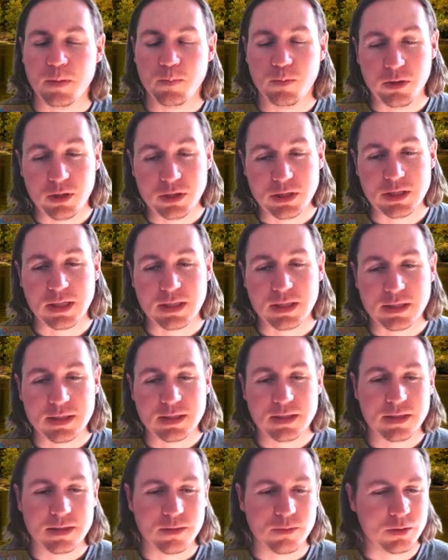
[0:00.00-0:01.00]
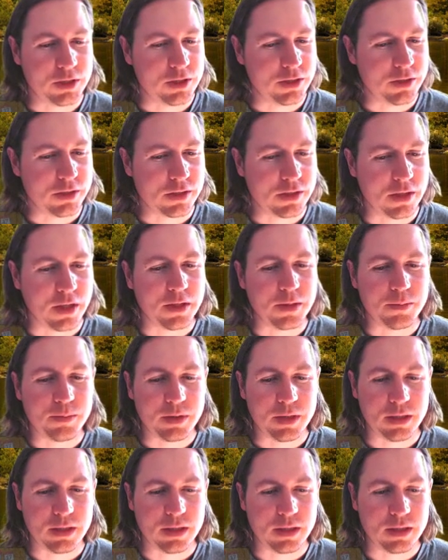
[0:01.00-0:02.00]
project, which is going to
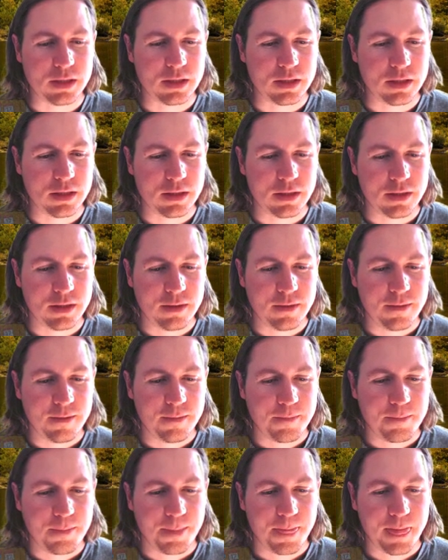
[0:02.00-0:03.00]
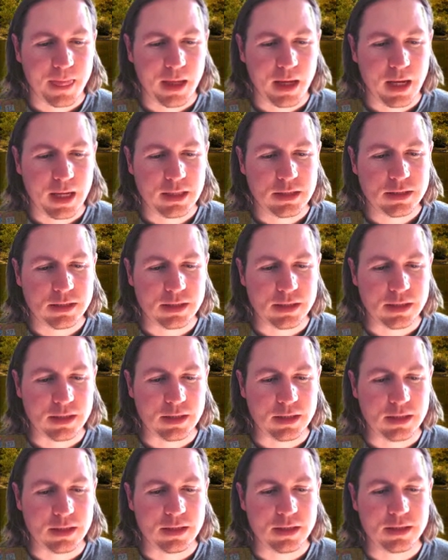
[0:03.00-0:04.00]
be
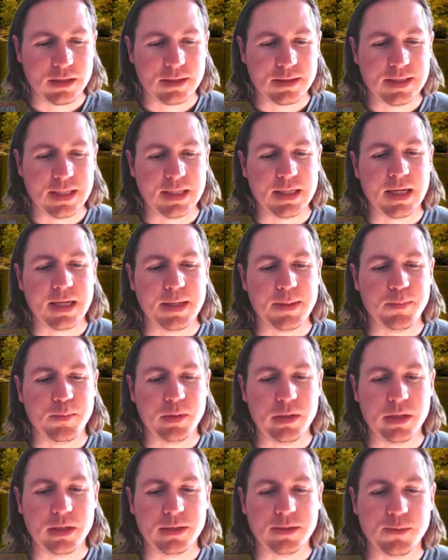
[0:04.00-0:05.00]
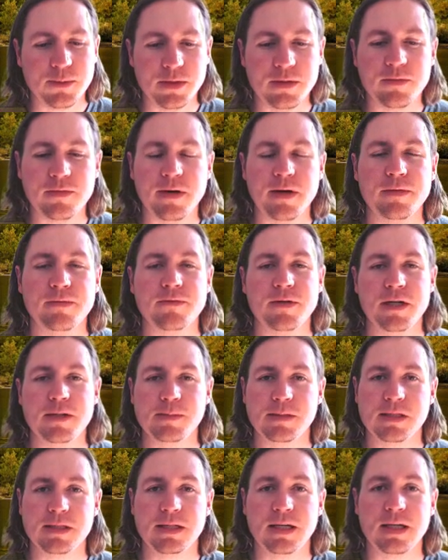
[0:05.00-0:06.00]
HD 1080p at 25
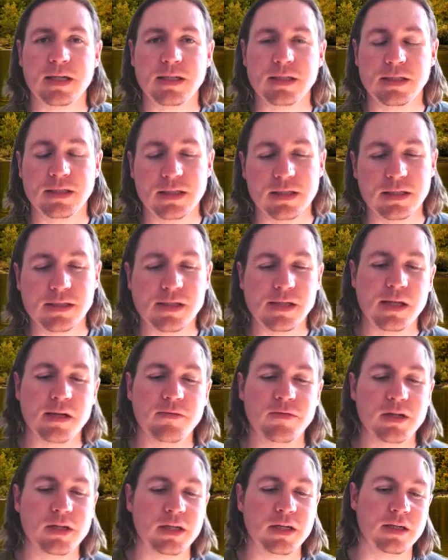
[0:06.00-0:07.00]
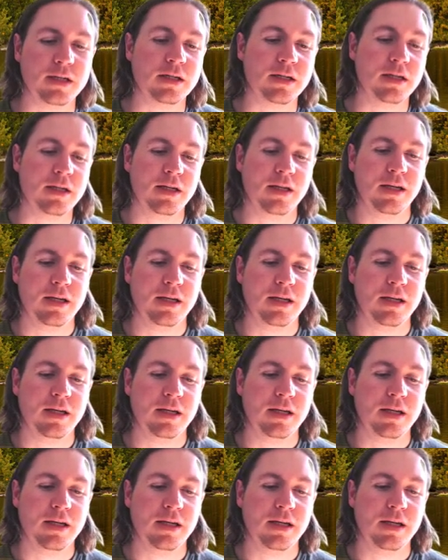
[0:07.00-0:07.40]
frames a second here in South Africa.